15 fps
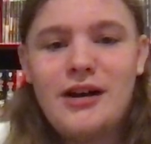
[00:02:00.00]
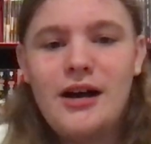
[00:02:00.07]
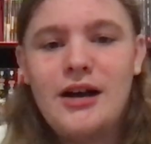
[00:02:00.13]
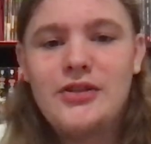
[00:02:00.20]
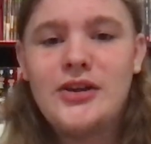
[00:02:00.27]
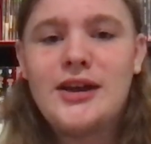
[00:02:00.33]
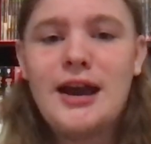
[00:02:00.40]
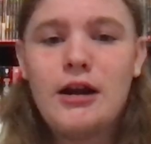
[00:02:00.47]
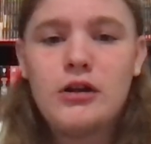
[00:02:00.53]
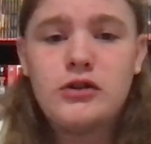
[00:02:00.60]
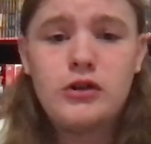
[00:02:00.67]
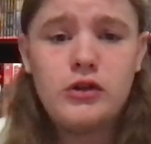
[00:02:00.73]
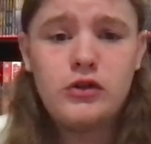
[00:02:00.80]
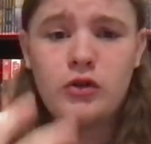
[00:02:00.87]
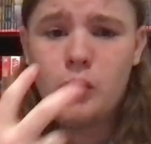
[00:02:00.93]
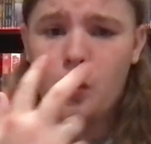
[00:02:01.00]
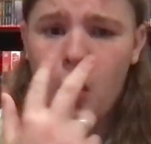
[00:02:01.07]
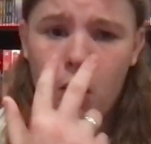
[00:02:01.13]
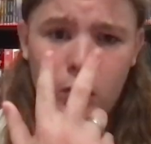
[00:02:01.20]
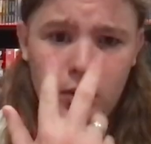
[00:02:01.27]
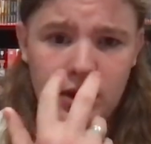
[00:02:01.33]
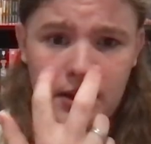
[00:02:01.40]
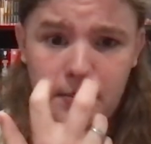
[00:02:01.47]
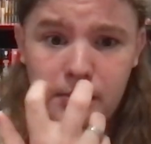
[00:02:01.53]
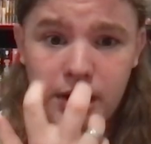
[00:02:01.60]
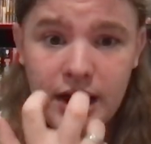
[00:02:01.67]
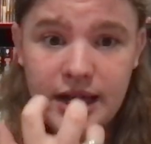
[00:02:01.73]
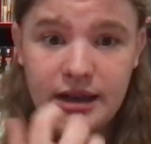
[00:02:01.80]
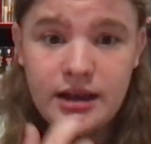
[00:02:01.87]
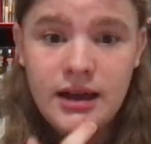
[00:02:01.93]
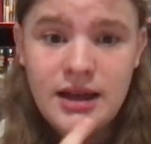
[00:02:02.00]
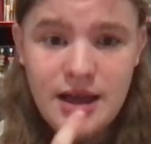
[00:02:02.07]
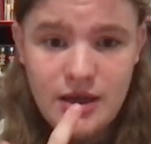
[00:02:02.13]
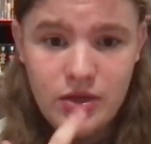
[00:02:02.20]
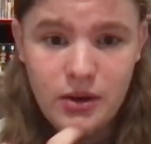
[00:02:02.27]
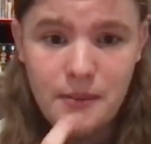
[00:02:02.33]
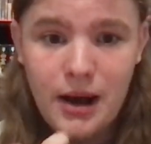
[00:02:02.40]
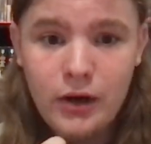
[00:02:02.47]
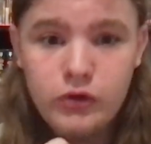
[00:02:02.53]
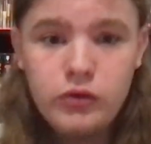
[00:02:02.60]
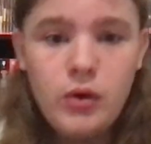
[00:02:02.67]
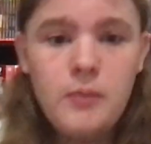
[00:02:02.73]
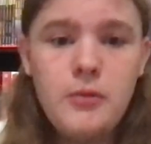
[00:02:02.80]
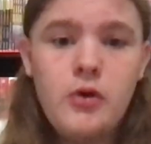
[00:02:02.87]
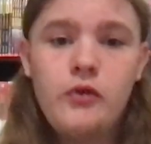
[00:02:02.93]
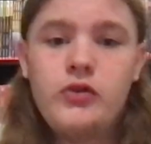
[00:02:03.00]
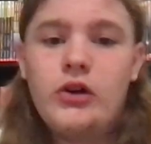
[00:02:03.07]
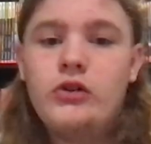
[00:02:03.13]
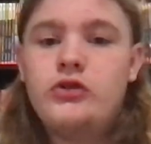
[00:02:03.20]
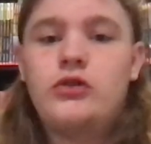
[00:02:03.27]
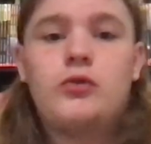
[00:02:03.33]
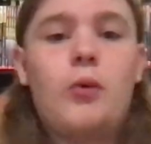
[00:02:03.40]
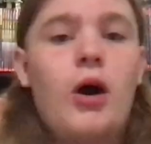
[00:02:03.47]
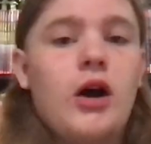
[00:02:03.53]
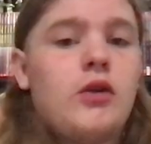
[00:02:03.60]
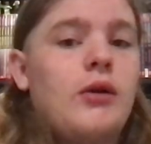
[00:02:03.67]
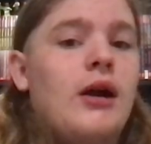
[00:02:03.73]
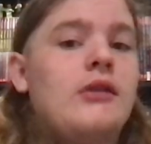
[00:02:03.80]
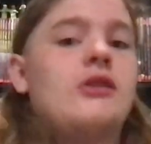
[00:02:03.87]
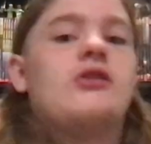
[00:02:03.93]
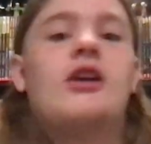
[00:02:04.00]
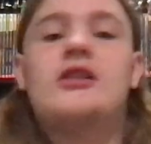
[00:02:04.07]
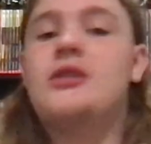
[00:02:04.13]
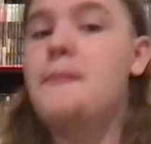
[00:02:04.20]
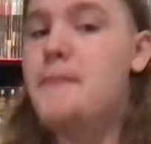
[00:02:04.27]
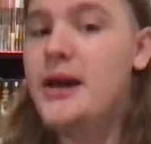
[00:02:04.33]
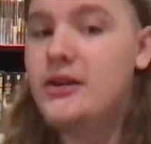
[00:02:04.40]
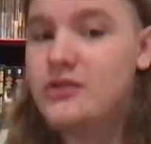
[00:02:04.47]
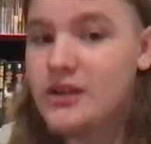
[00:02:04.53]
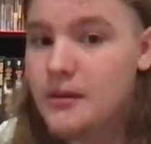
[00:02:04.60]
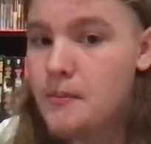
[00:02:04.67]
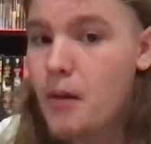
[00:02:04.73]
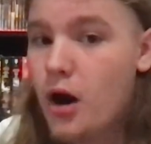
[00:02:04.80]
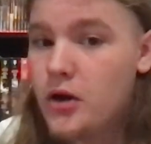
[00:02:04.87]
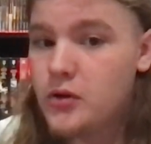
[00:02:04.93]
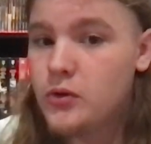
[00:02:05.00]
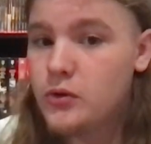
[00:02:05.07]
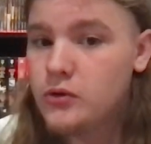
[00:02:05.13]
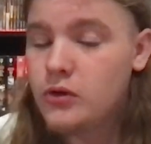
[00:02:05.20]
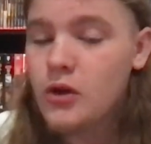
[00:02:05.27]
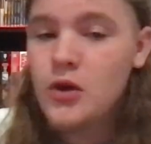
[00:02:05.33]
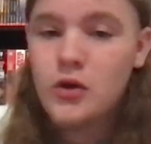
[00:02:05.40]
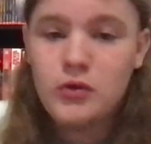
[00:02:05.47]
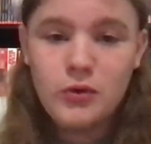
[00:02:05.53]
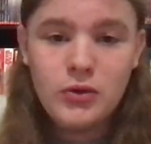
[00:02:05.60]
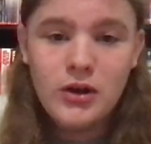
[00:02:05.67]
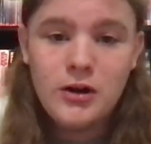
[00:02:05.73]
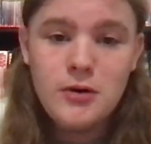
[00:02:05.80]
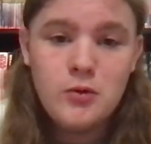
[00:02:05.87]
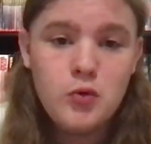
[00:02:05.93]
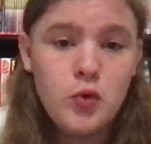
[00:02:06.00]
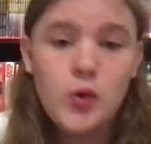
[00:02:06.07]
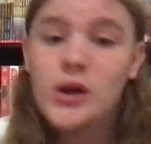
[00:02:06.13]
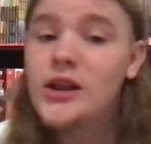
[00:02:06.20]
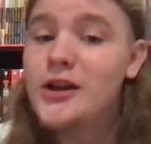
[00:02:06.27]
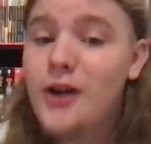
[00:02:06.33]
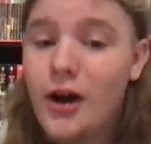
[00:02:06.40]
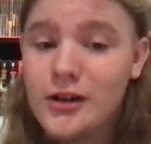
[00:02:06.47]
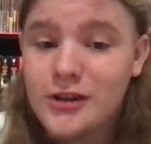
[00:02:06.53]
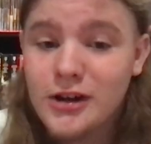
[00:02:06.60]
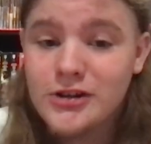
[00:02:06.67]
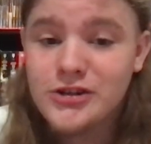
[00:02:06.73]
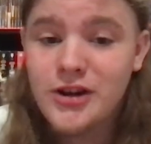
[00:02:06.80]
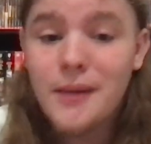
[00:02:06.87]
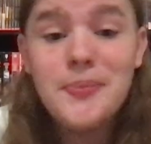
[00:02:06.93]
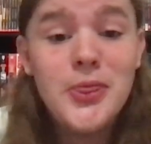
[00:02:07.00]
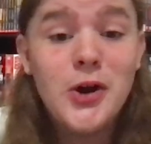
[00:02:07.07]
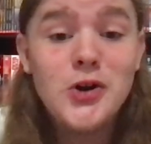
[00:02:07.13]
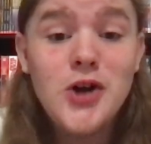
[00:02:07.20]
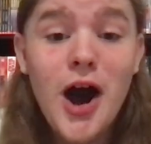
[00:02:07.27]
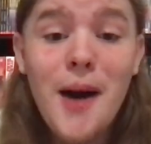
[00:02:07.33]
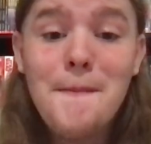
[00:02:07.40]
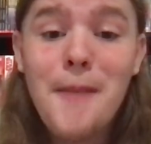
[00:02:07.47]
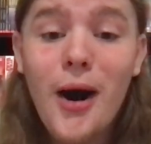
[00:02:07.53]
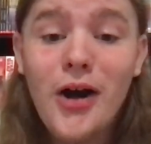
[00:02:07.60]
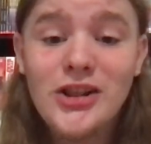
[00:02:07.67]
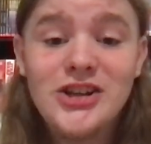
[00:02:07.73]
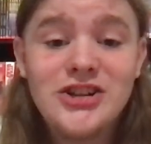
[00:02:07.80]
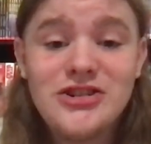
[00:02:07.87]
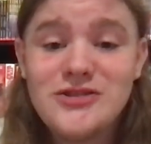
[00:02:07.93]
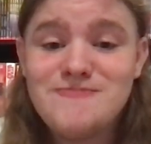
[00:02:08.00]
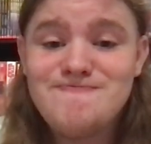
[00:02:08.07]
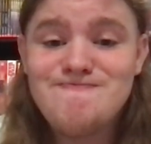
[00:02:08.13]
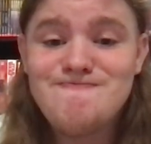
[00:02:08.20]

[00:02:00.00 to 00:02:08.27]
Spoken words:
The characters won't really blink. Their mouths won't move. They'll just walk around as like the basic models. So they're really not touched up. They're not polished